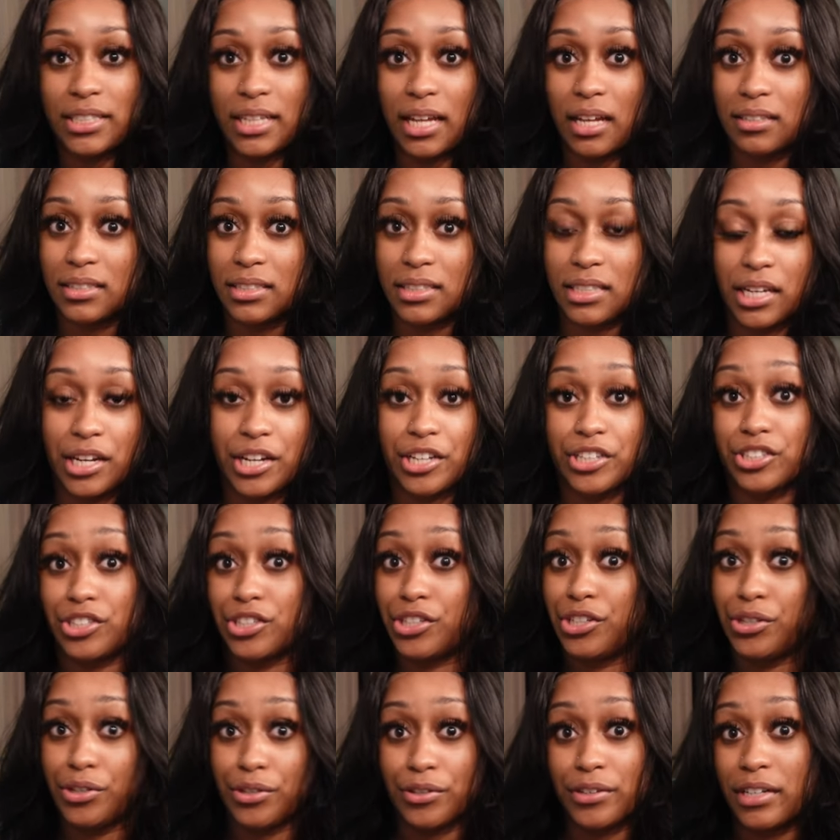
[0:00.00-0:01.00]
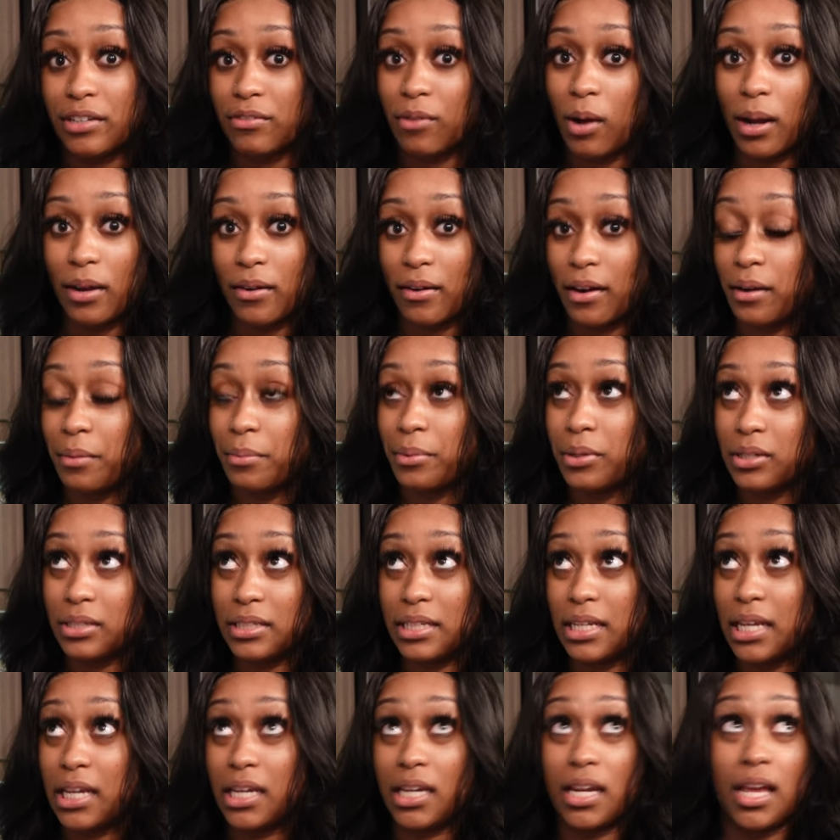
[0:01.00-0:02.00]
downstairs, security walking around the
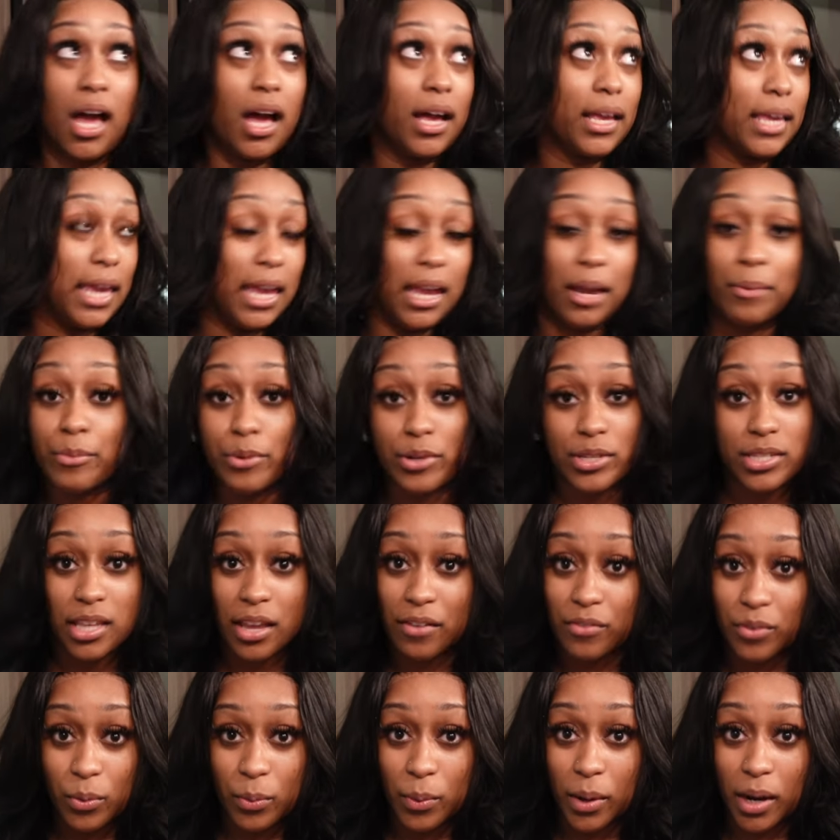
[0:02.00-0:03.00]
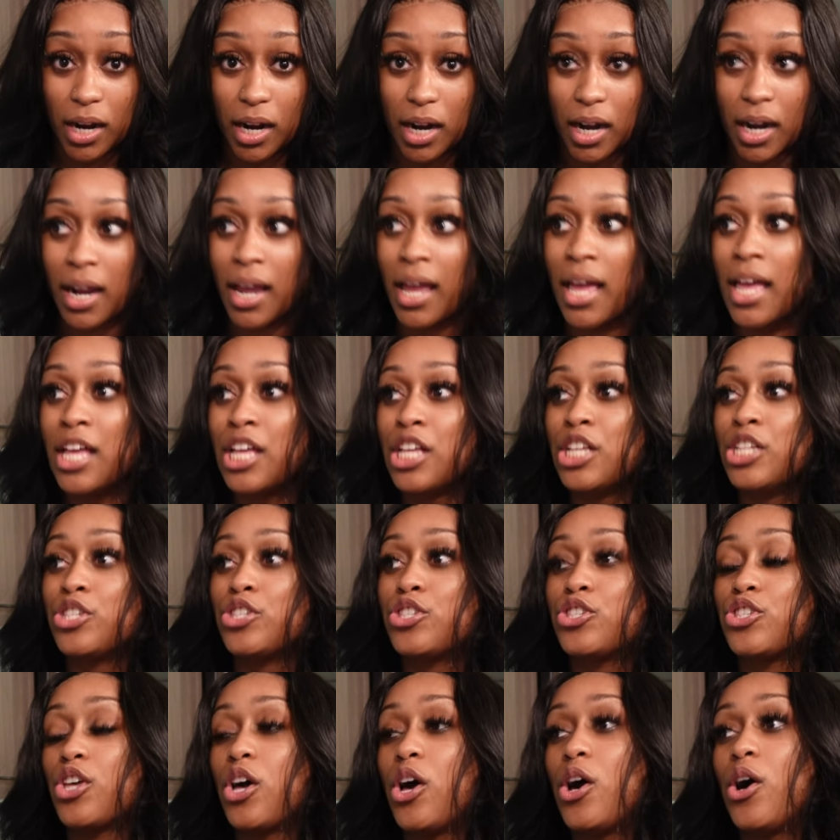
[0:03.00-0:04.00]
building, uh, cameras everywhere.
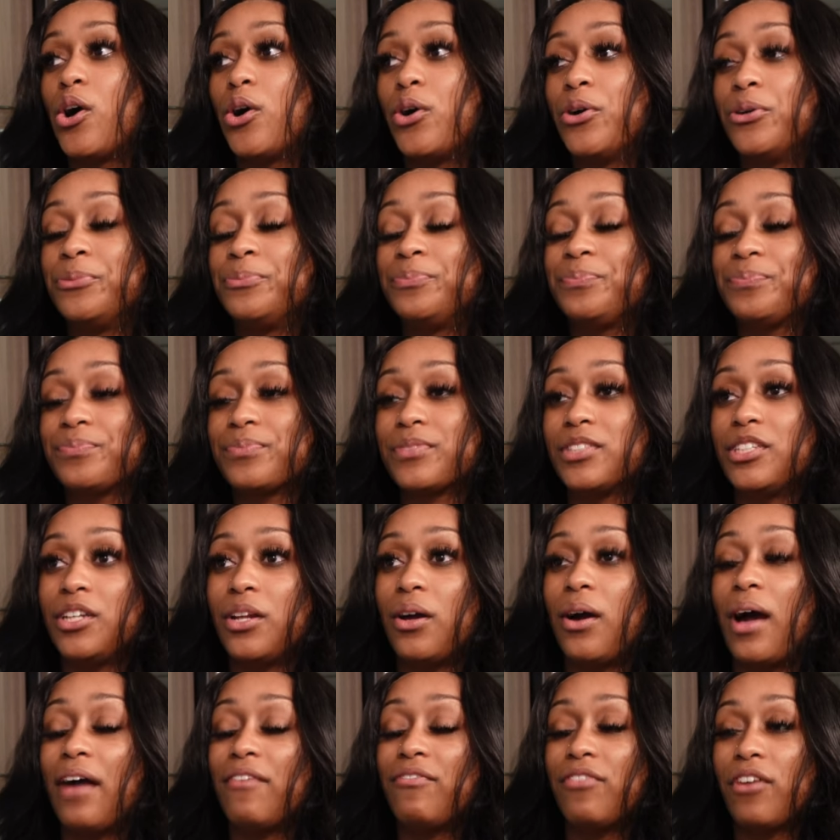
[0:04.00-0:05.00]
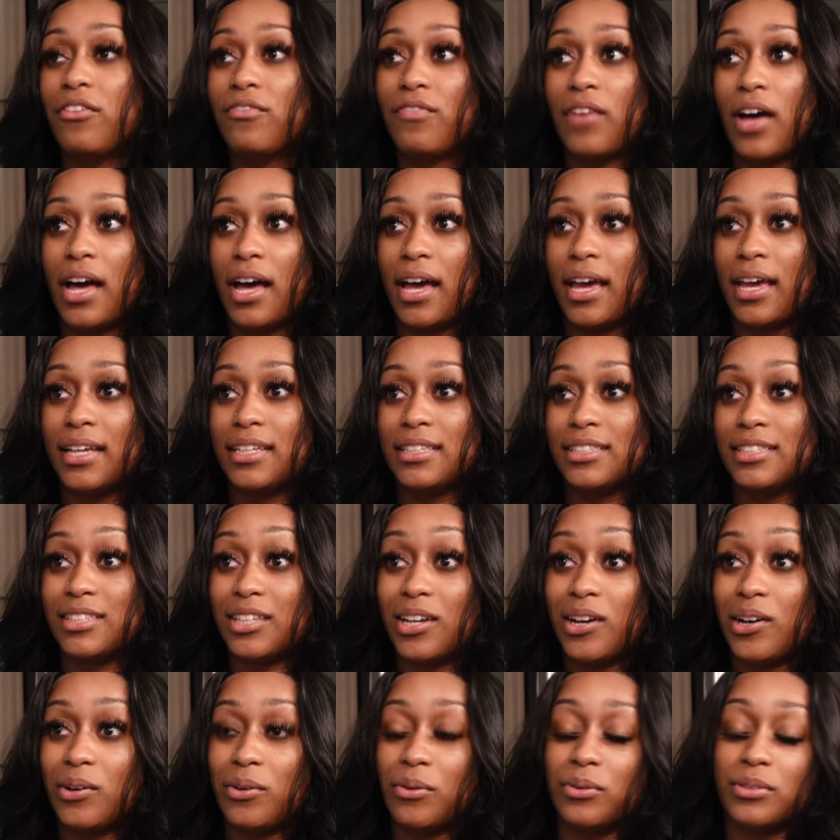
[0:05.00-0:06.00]
So, you know, I felt fine.
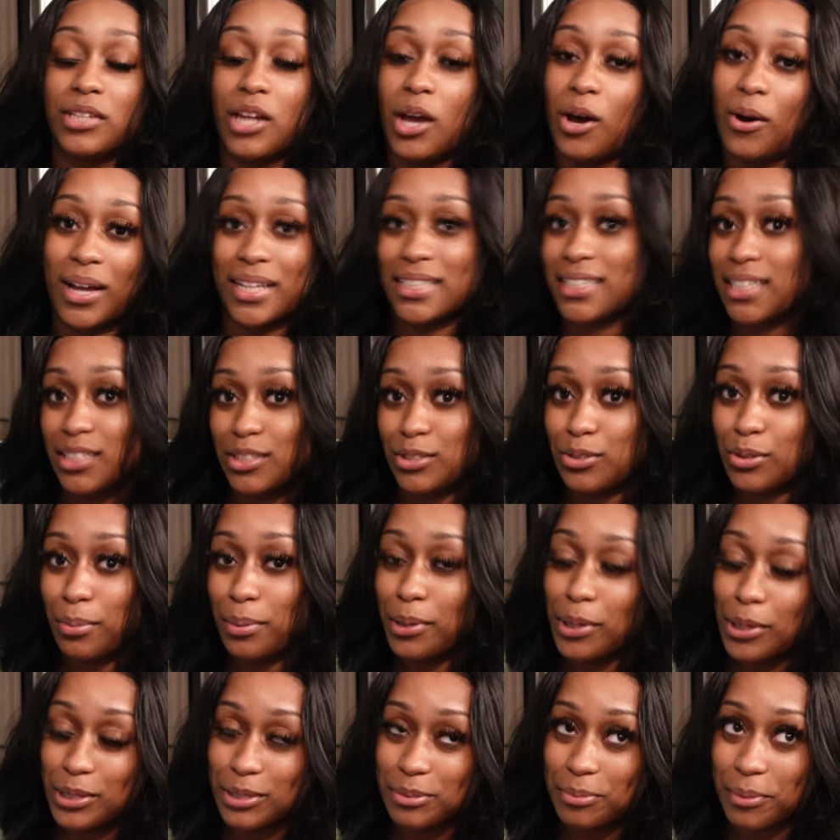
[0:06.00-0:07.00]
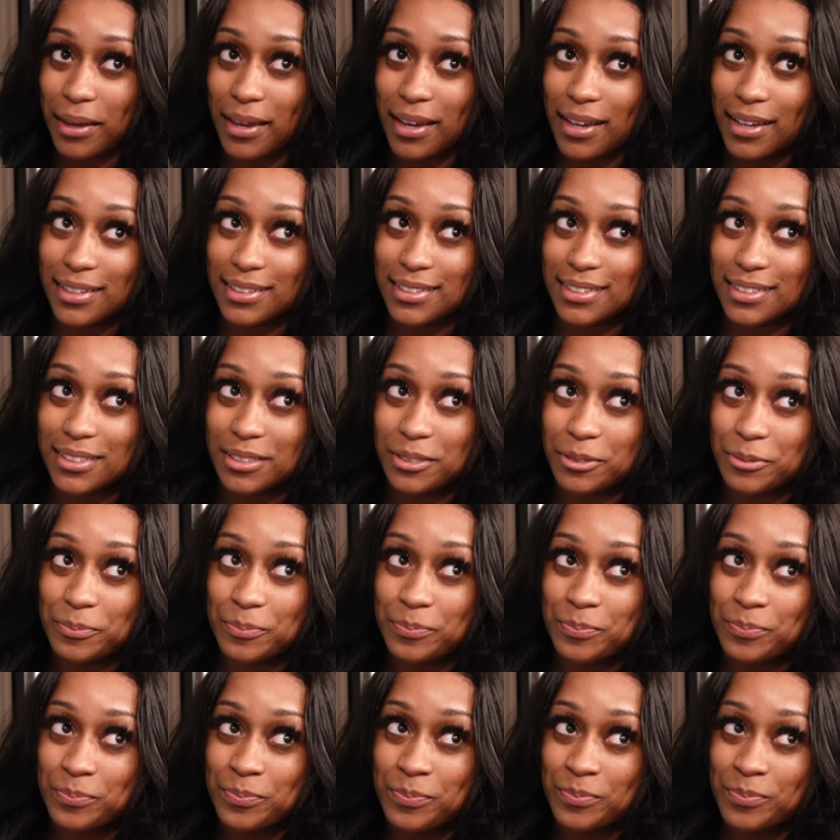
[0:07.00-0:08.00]
So no, I didn't do a Peerspace.
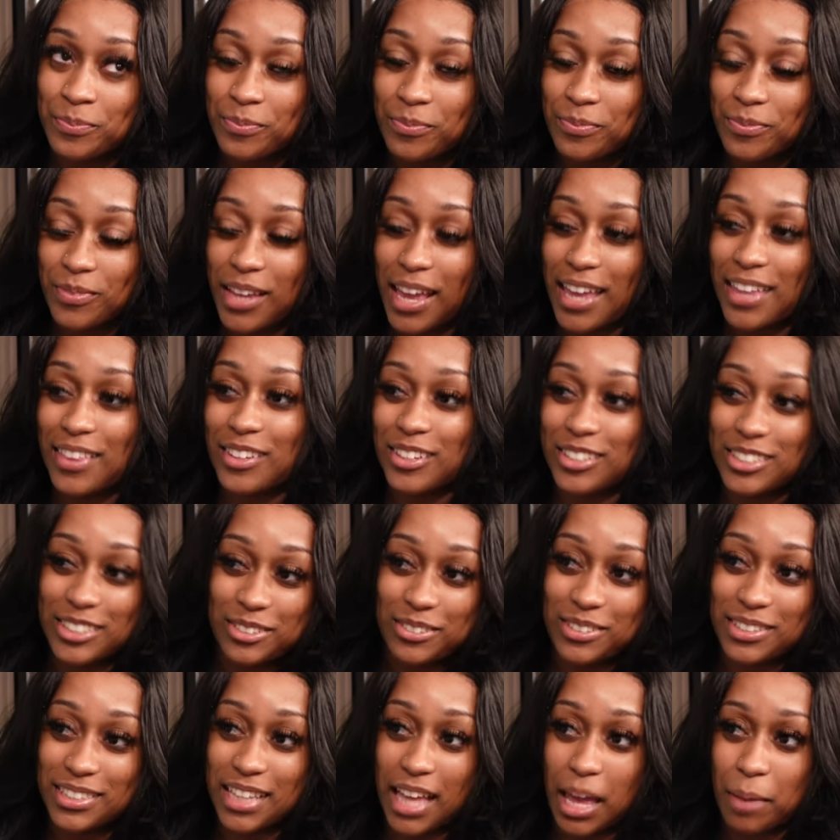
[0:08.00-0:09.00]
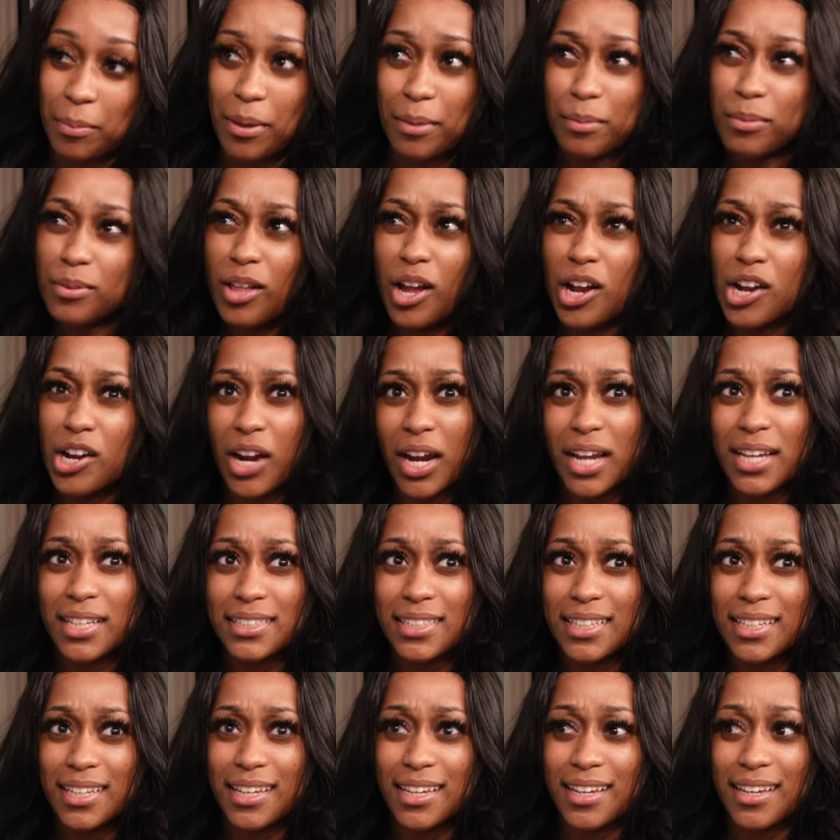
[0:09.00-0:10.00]
And she was like, people are
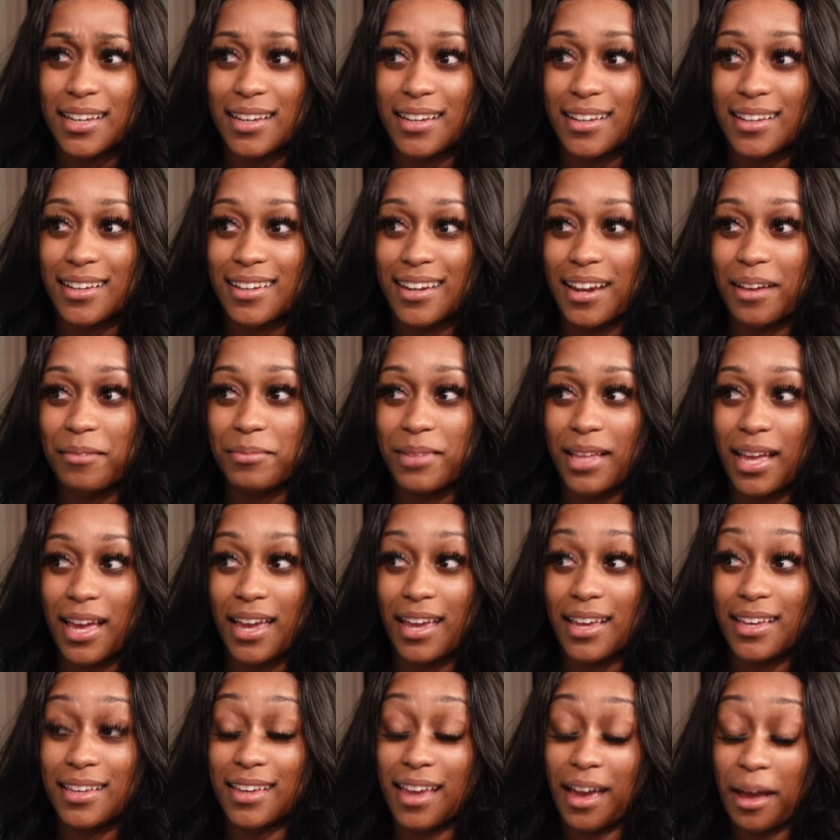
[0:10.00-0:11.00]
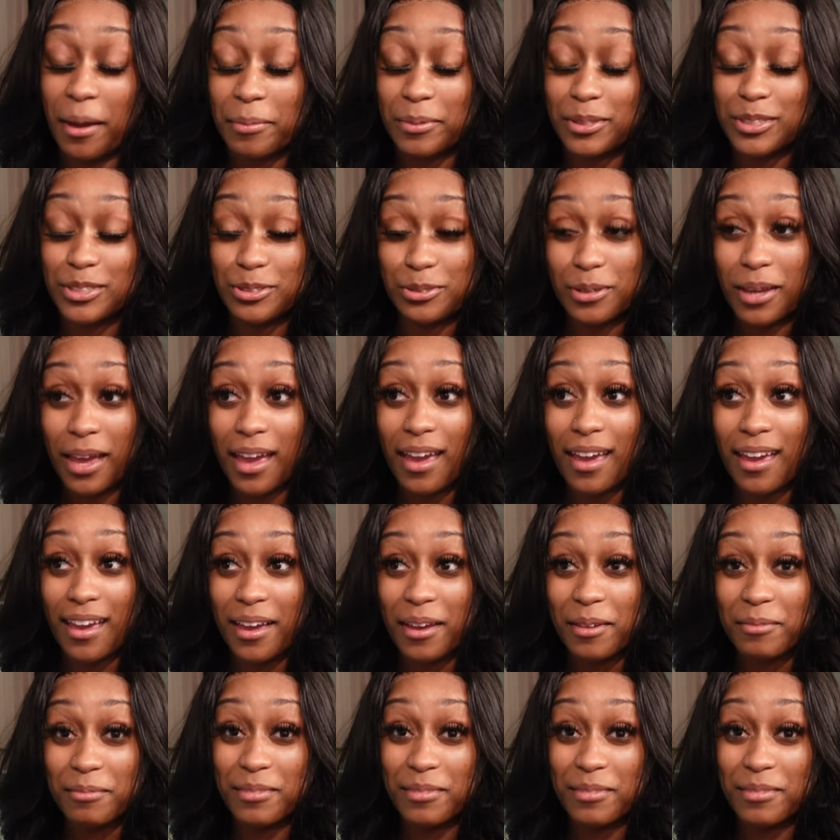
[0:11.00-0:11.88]
crazy. And I'm like, yeah, but you came.